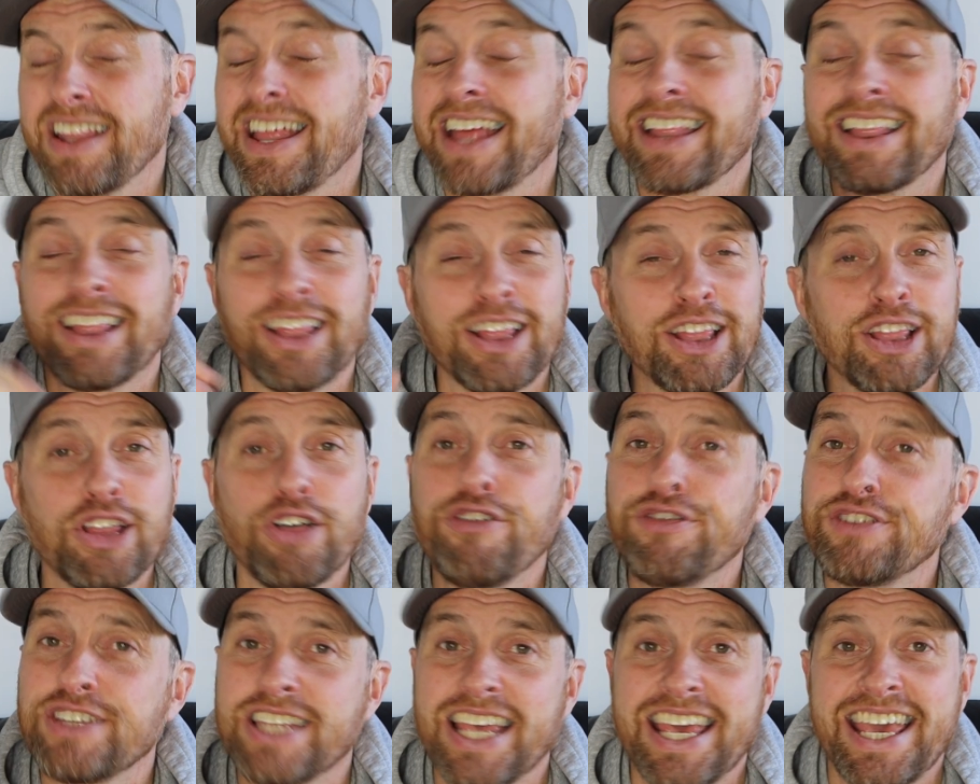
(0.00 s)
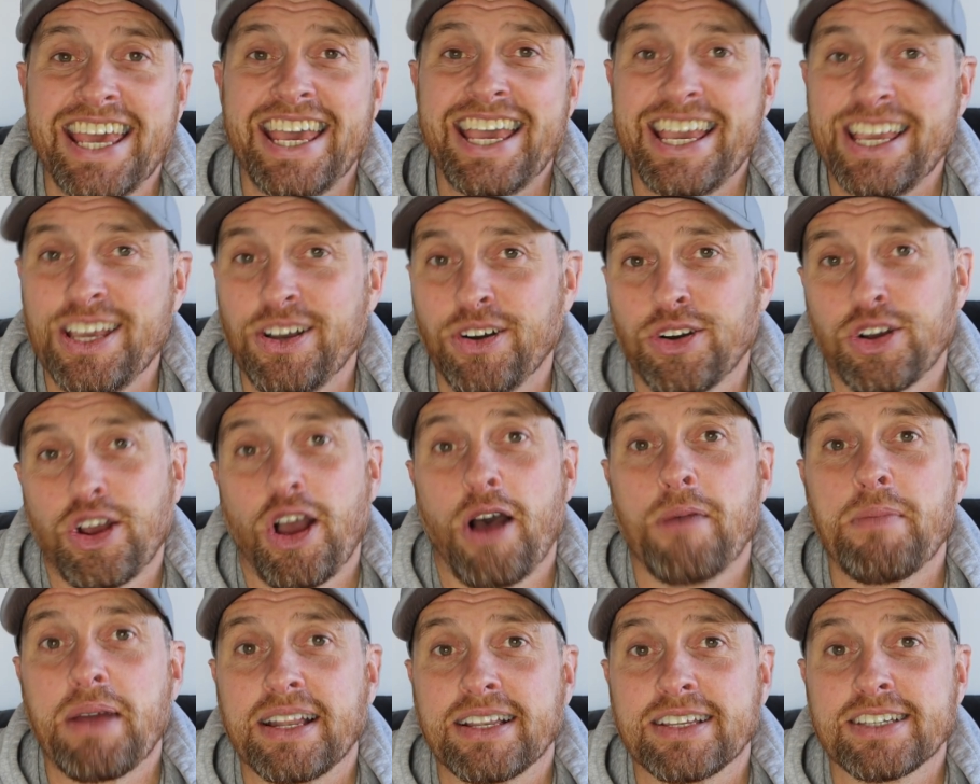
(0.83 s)
and I'd love to hear your
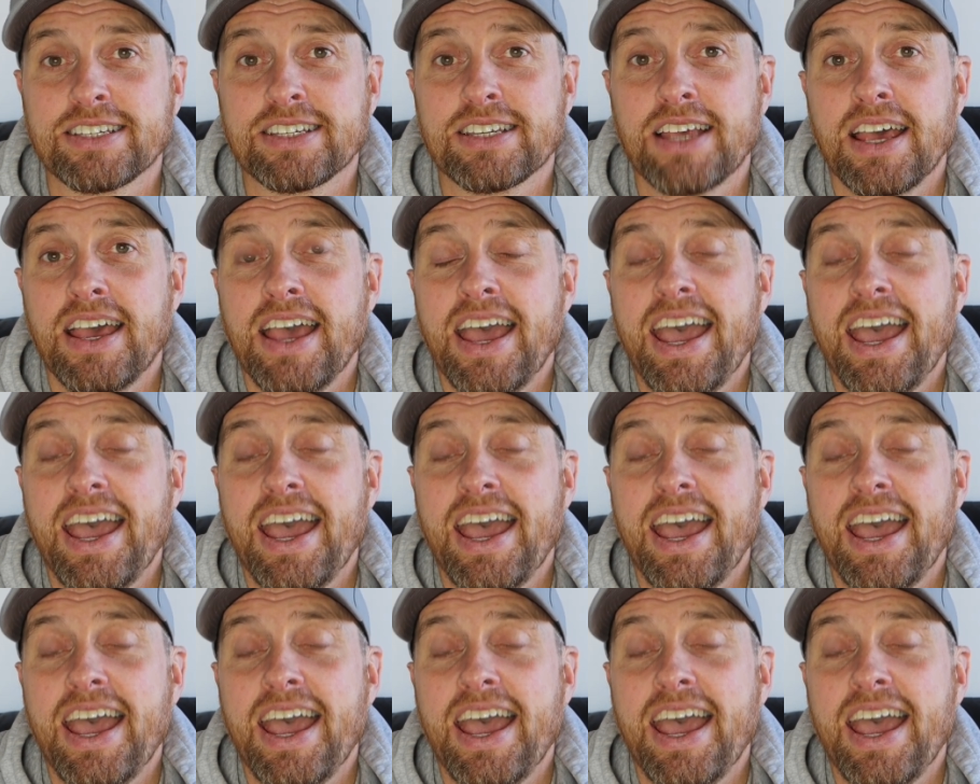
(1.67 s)
comments.